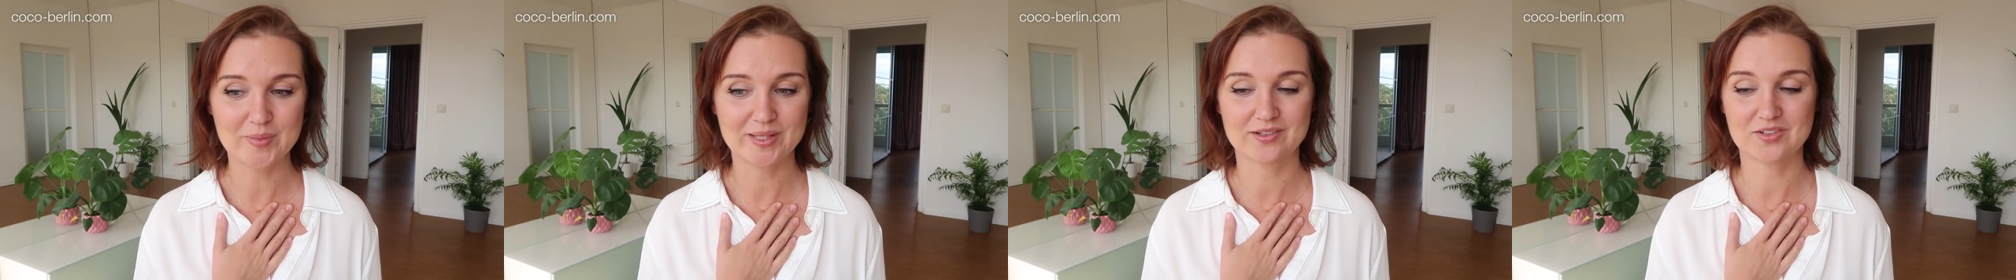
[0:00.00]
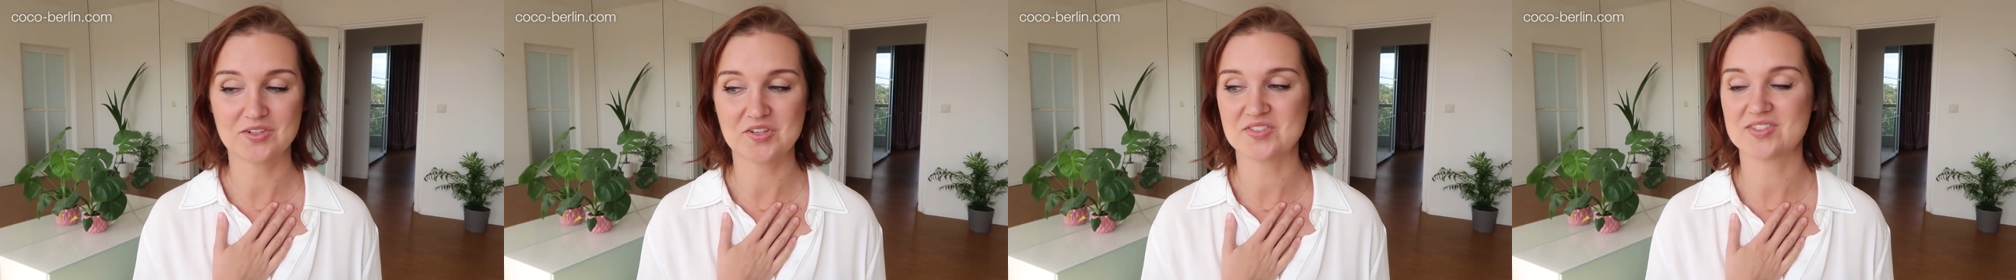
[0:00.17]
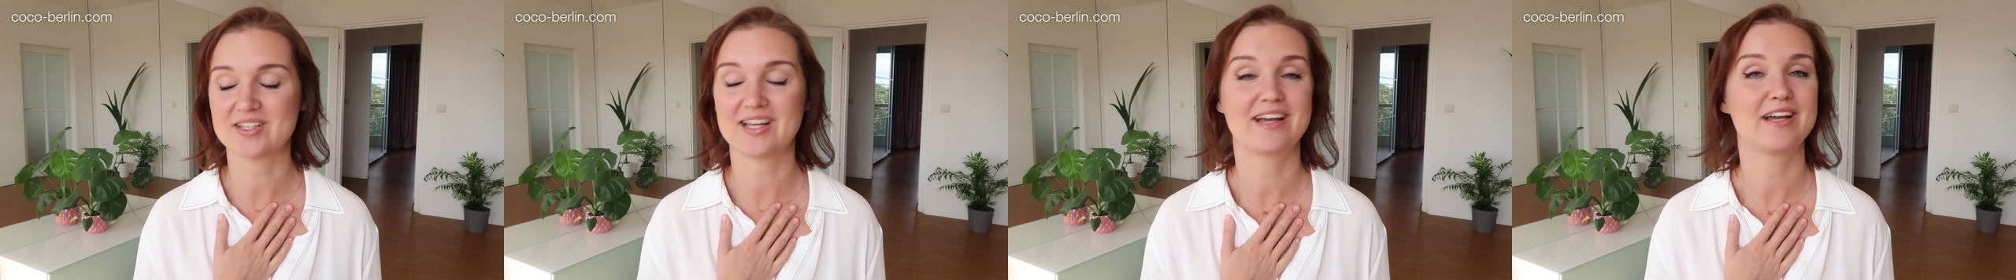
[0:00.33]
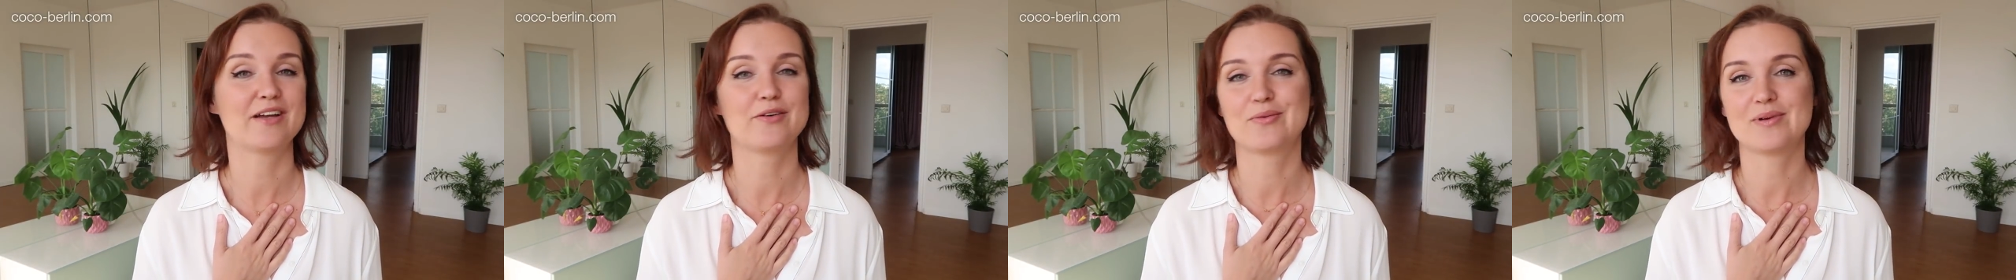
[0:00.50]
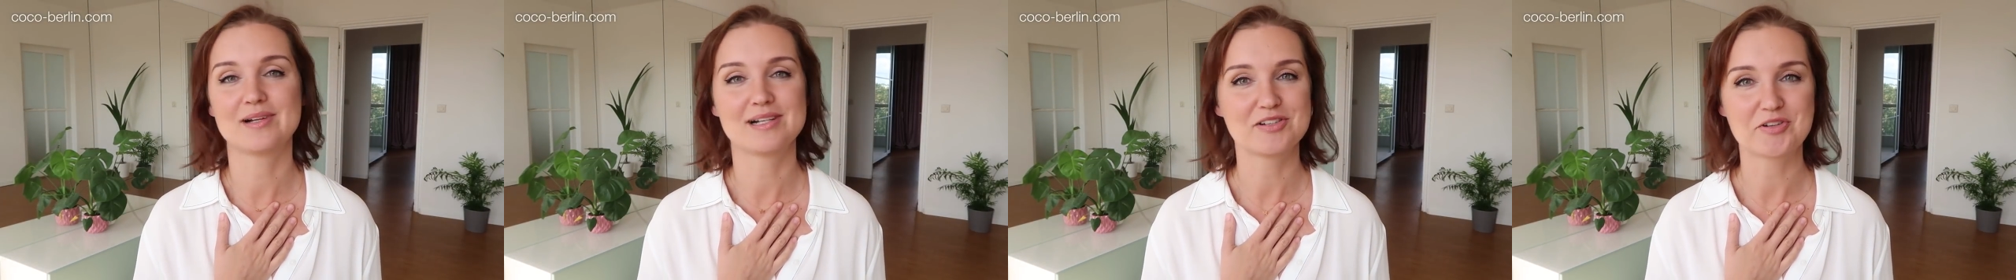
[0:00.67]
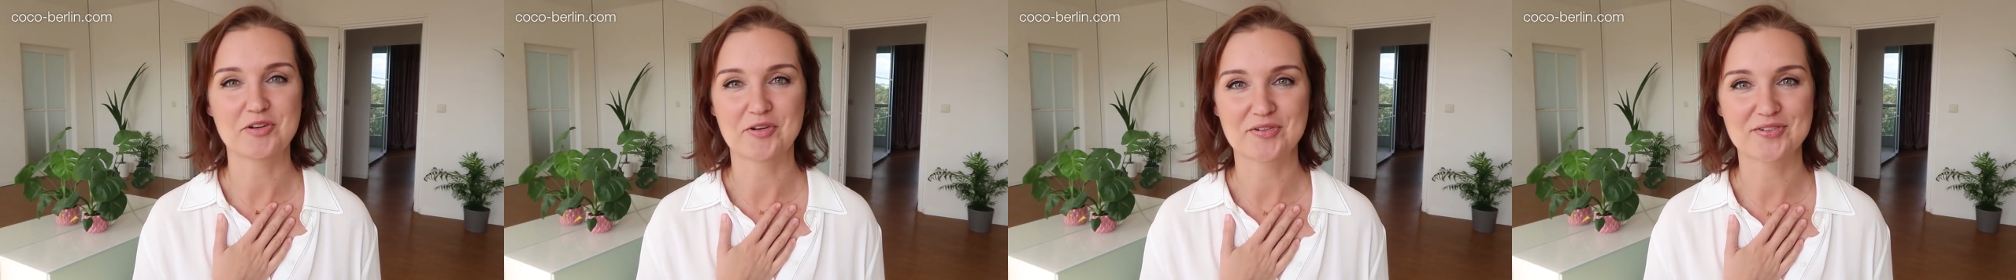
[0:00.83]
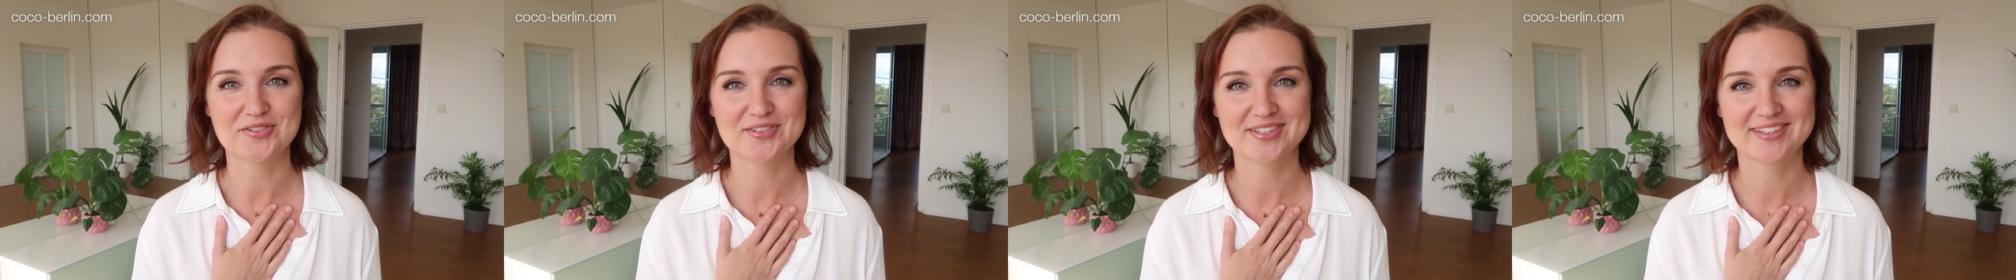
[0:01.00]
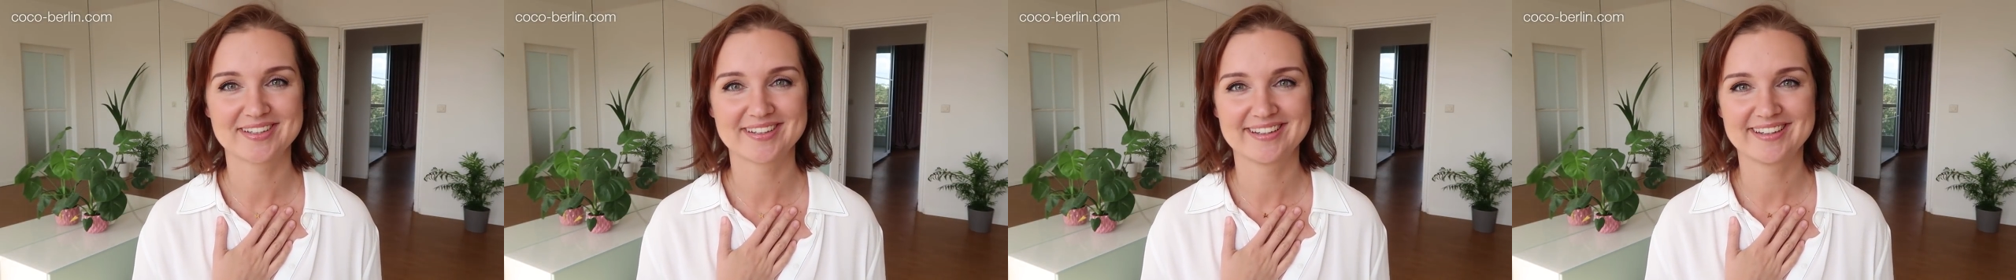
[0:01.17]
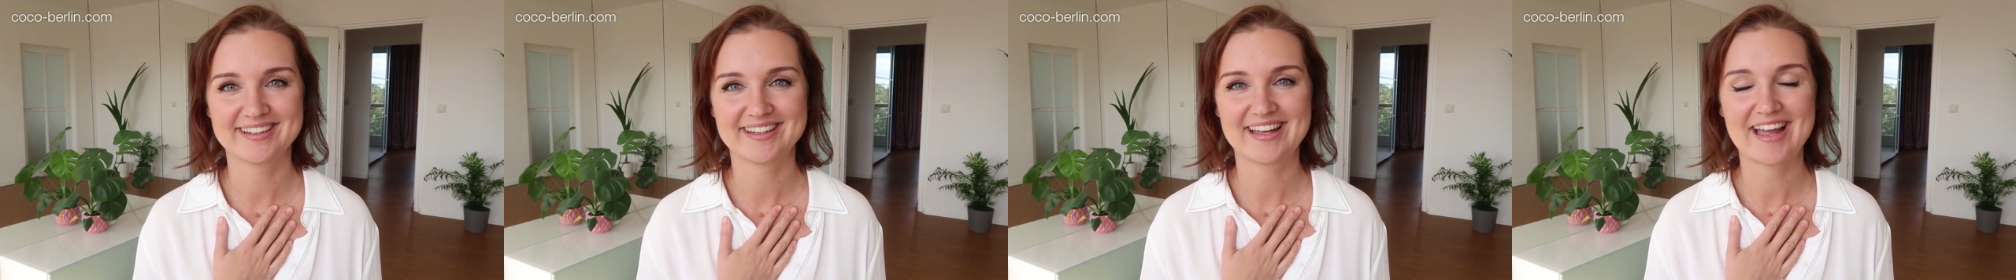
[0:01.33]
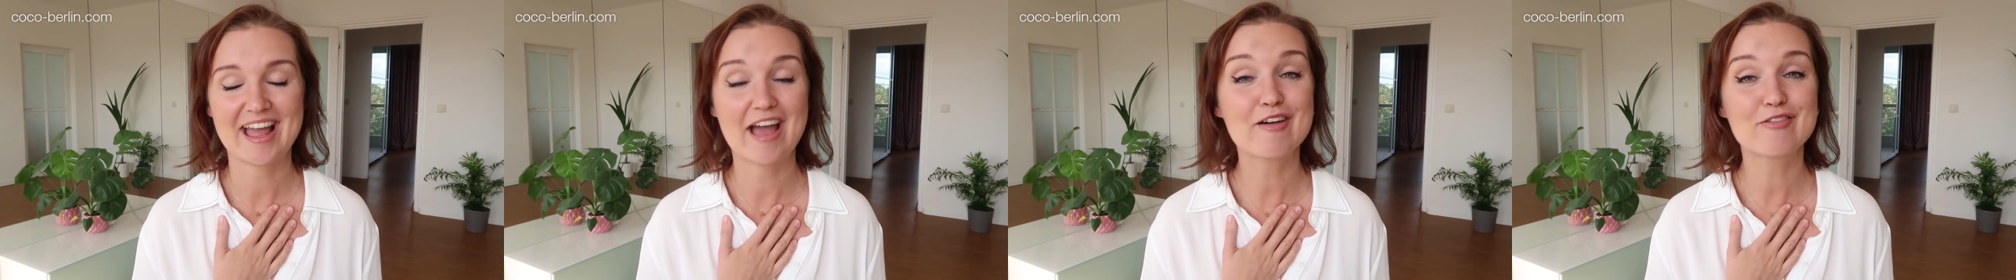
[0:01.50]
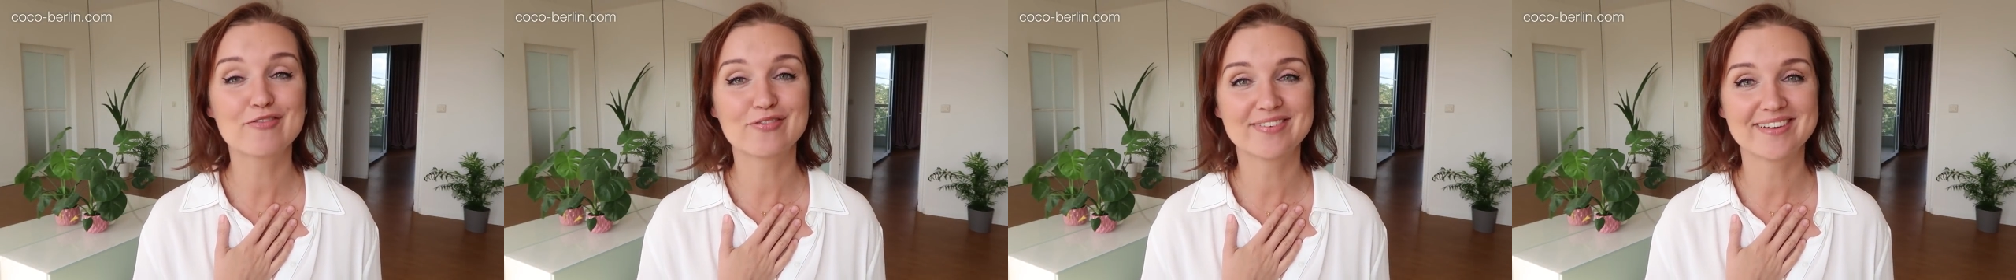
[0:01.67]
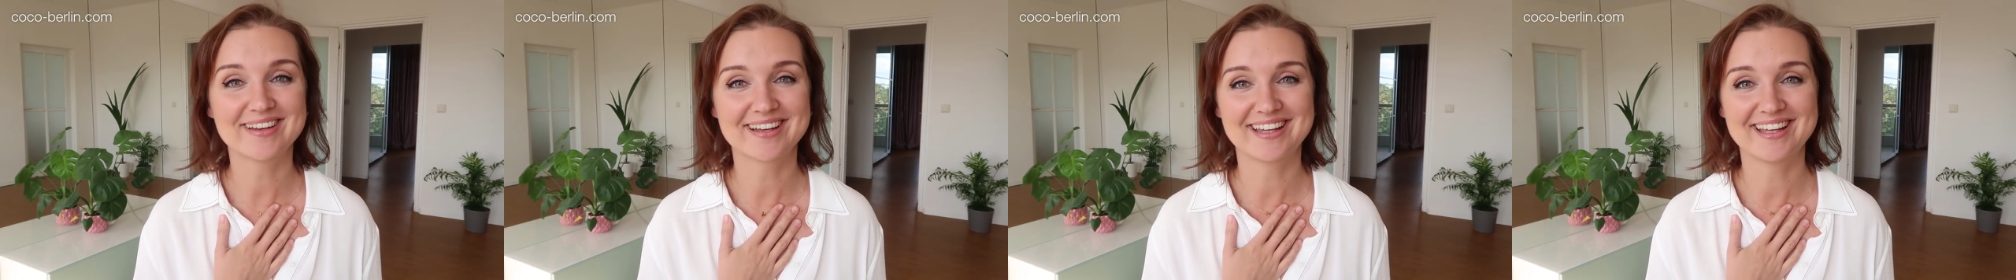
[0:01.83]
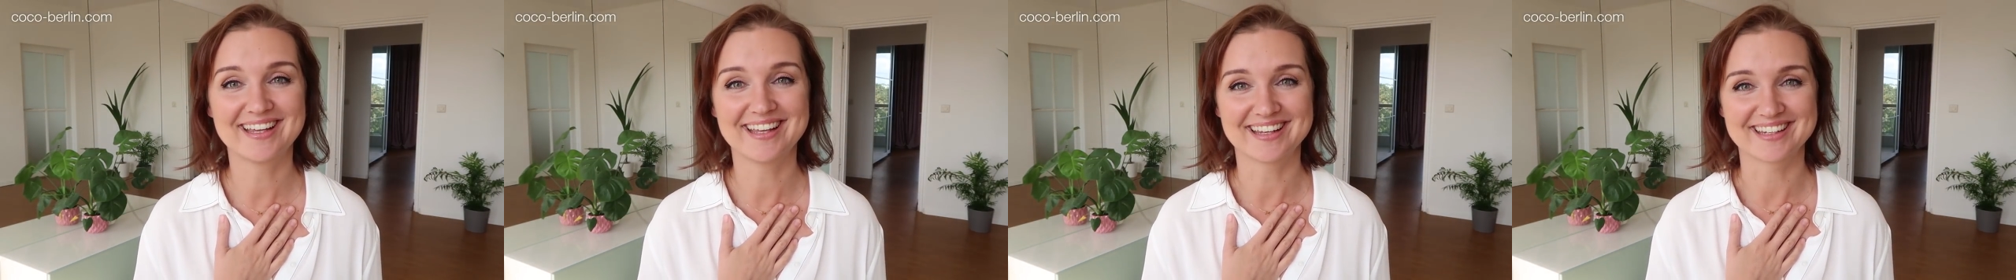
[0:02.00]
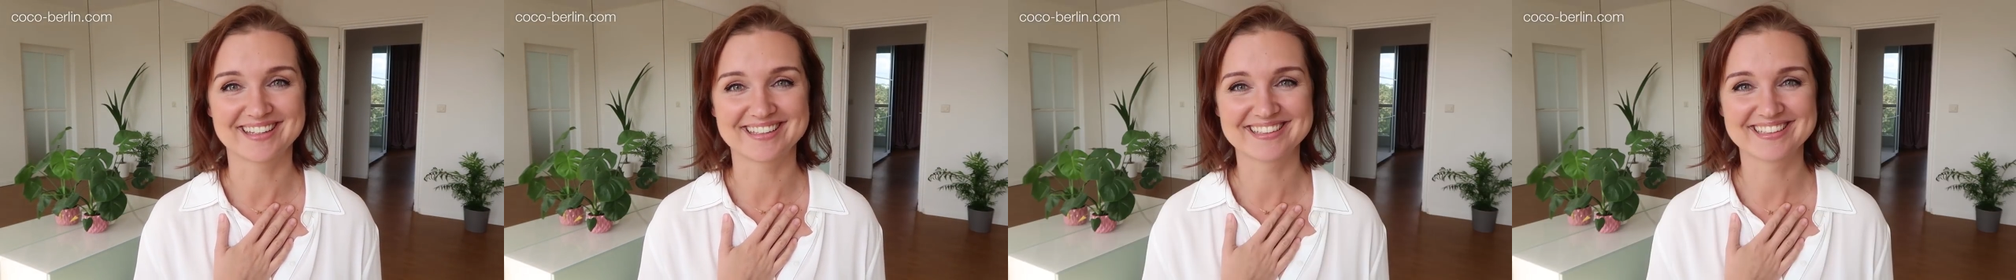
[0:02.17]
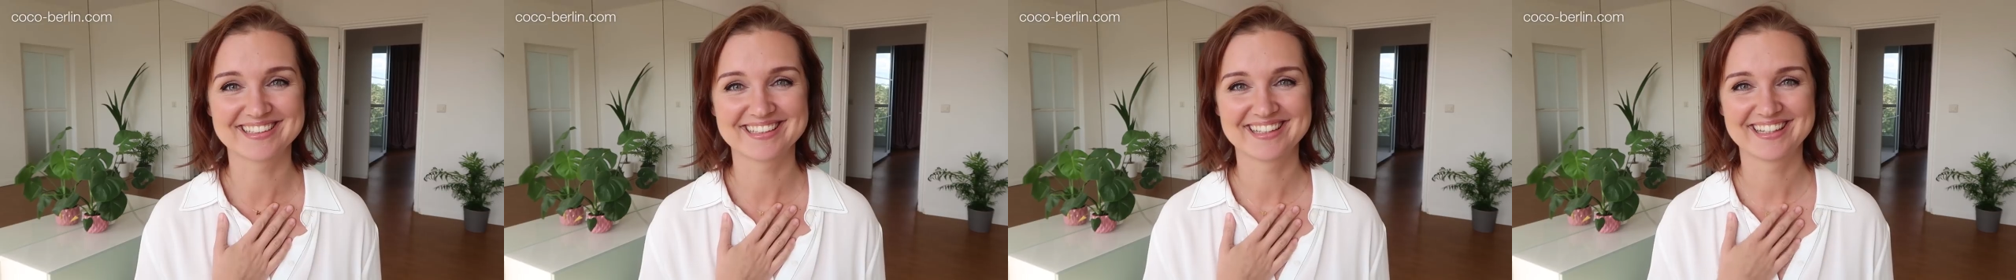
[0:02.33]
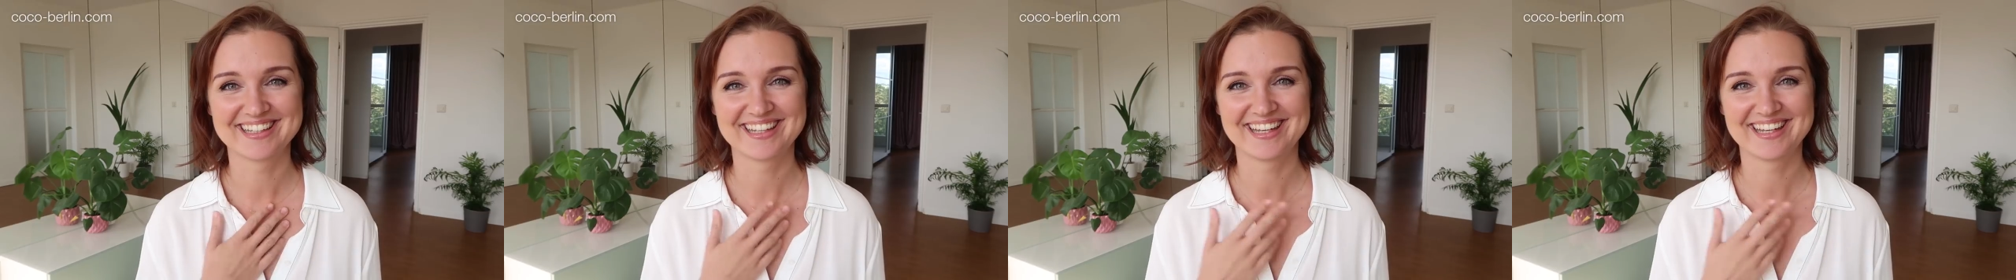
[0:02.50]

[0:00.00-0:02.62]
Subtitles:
because I will not have a kid.